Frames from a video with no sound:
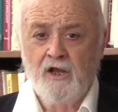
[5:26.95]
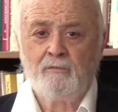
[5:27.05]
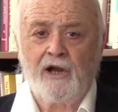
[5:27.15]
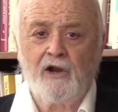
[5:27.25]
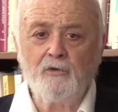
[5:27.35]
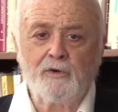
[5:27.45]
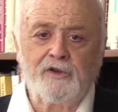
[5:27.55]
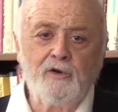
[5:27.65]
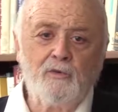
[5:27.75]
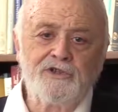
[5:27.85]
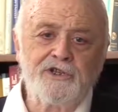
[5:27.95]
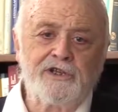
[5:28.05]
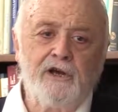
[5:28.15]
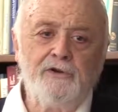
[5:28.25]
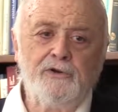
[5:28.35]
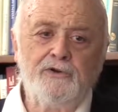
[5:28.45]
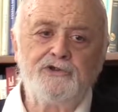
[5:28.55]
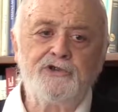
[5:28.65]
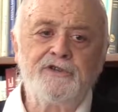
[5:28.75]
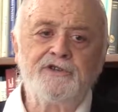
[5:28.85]
Paired with it was a
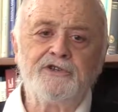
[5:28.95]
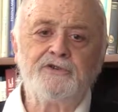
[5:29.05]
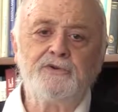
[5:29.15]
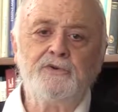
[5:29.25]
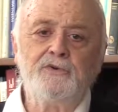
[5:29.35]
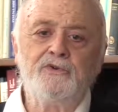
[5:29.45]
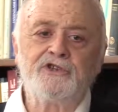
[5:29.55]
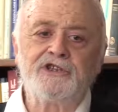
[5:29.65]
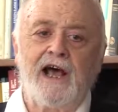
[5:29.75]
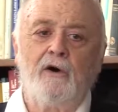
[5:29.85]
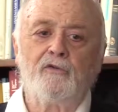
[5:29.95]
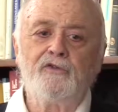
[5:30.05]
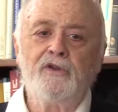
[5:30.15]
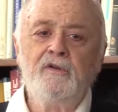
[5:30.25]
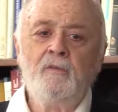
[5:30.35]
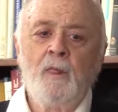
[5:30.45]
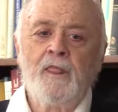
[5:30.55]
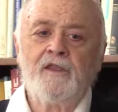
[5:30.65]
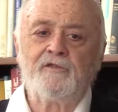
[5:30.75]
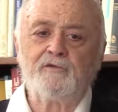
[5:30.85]
deluge to the south
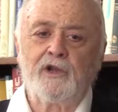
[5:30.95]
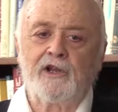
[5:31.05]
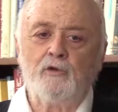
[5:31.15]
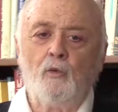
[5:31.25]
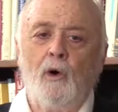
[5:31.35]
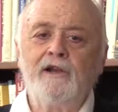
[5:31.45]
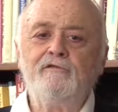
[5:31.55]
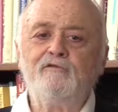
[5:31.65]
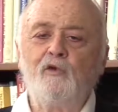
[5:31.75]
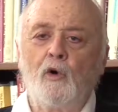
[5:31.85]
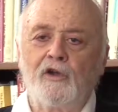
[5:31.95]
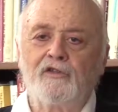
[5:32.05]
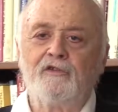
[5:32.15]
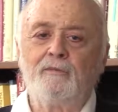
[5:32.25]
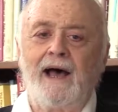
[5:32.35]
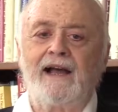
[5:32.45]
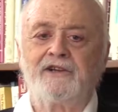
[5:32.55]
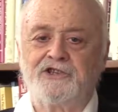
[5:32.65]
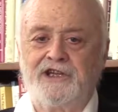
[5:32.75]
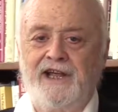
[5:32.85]
that flooded 1/4 of
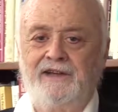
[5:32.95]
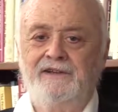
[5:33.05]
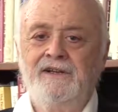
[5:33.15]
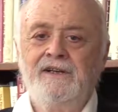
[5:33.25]
Pakistan,